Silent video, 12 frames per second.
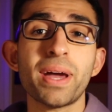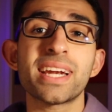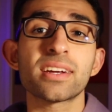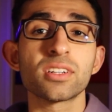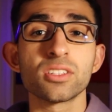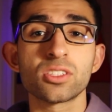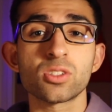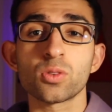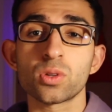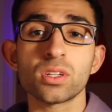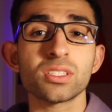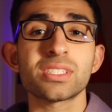medical
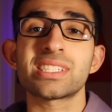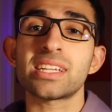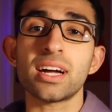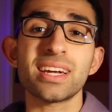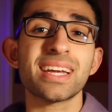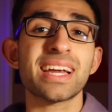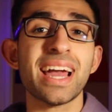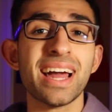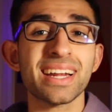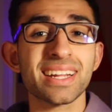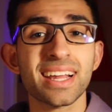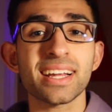student studying
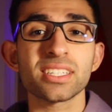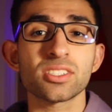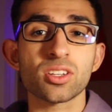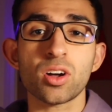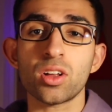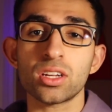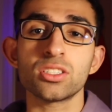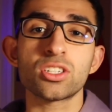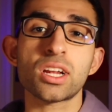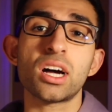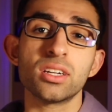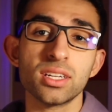at King's
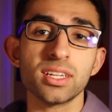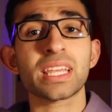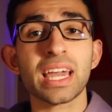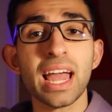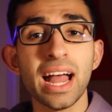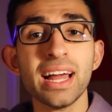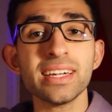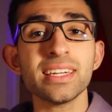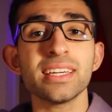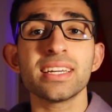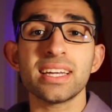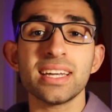College London.
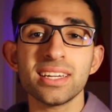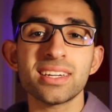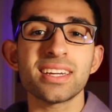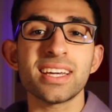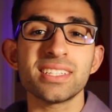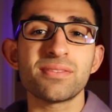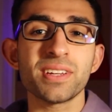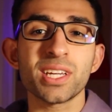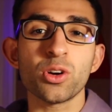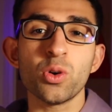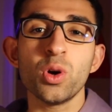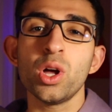And in today's
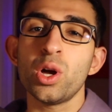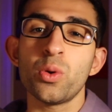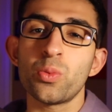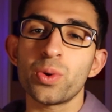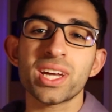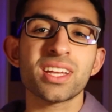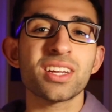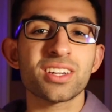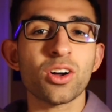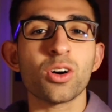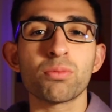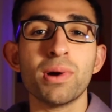video, we're going to
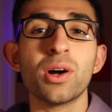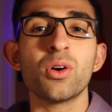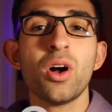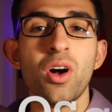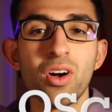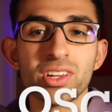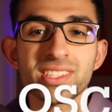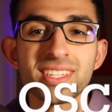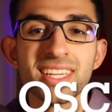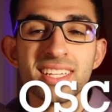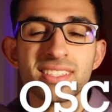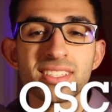talk about
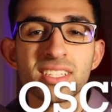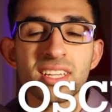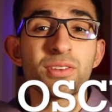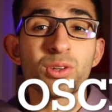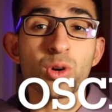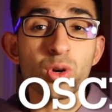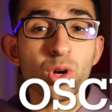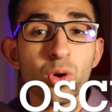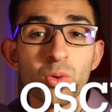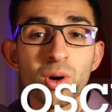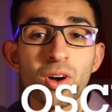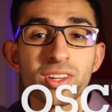OSCEs. If you don't know
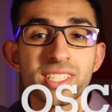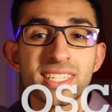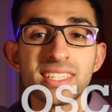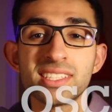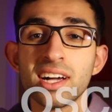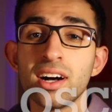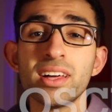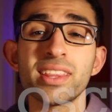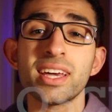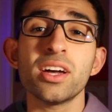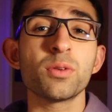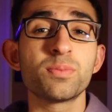what OSCEs are,
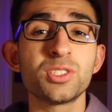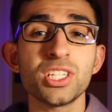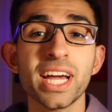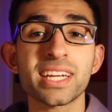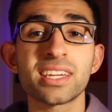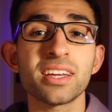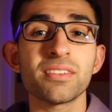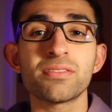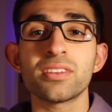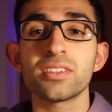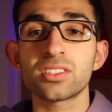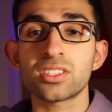they're
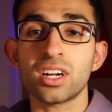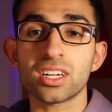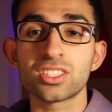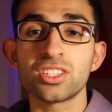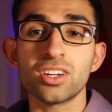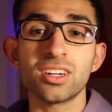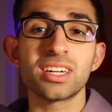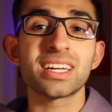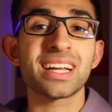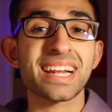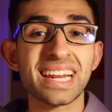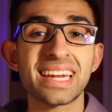objective structured
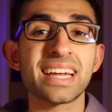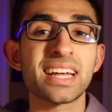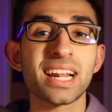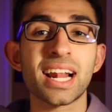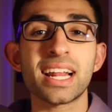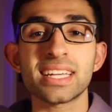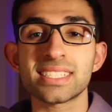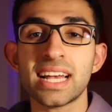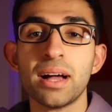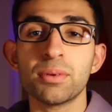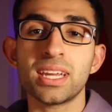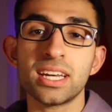clinical
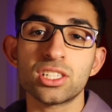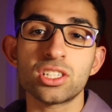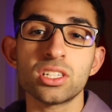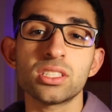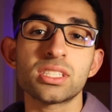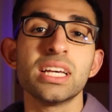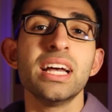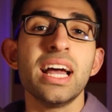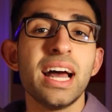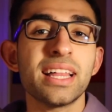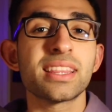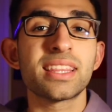examinations.
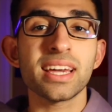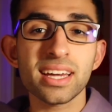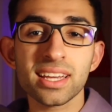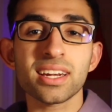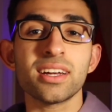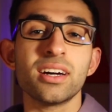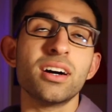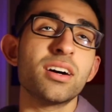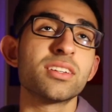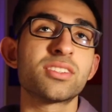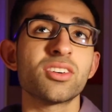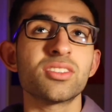And they're
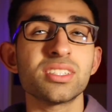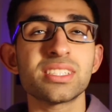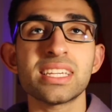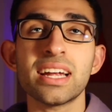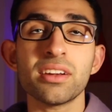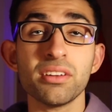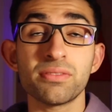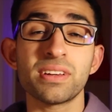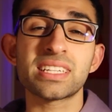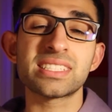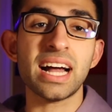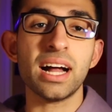a certain set of
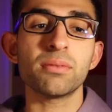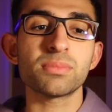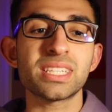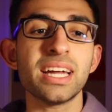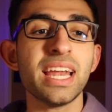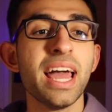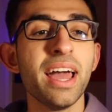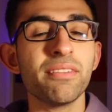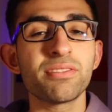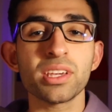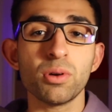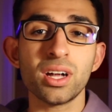exams that
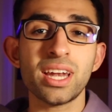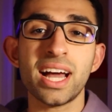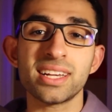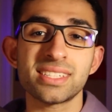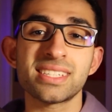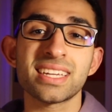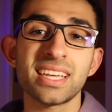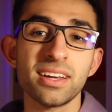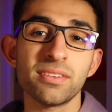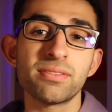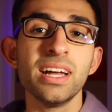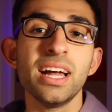everyone has to
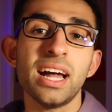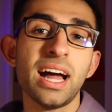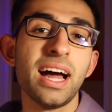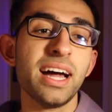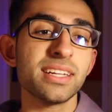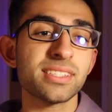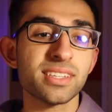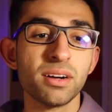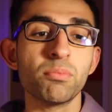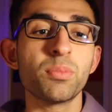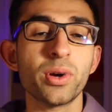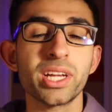give at
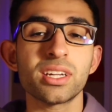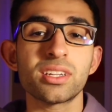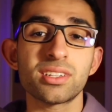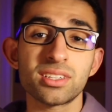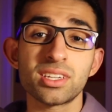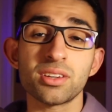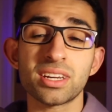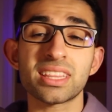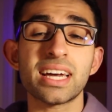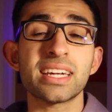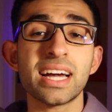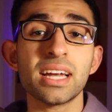some point during
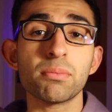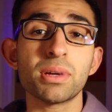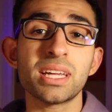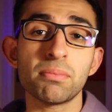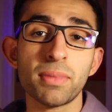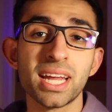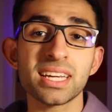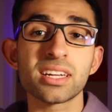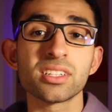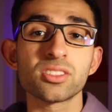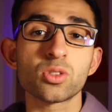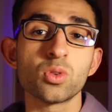their time in
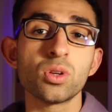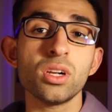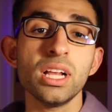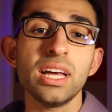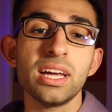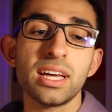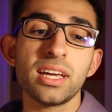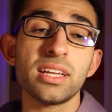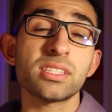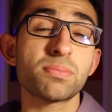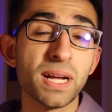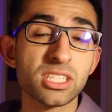medical school,
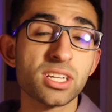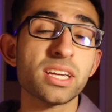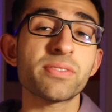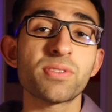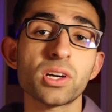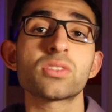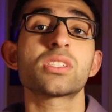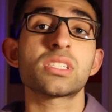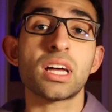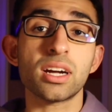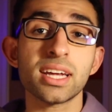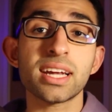especially if you're
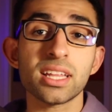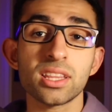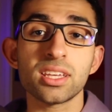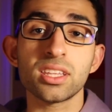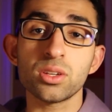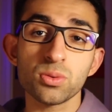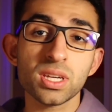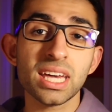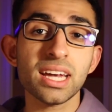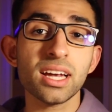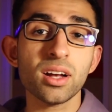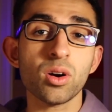studying in the
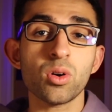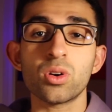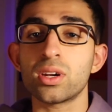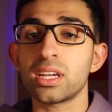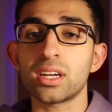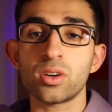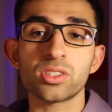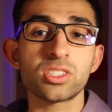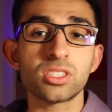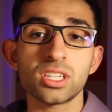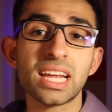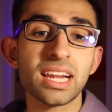UK or in
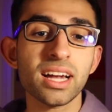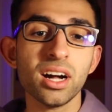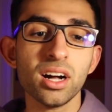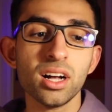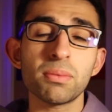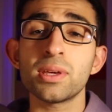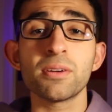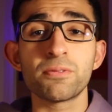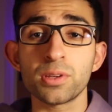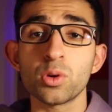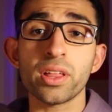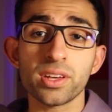Australia, maybe a
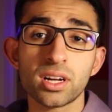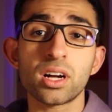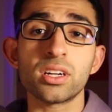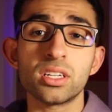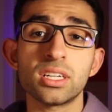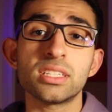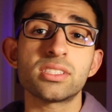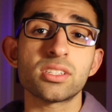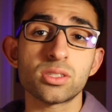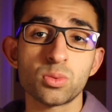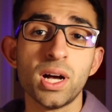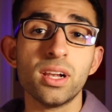few other countries
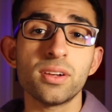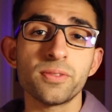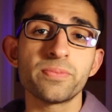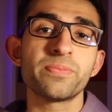as well.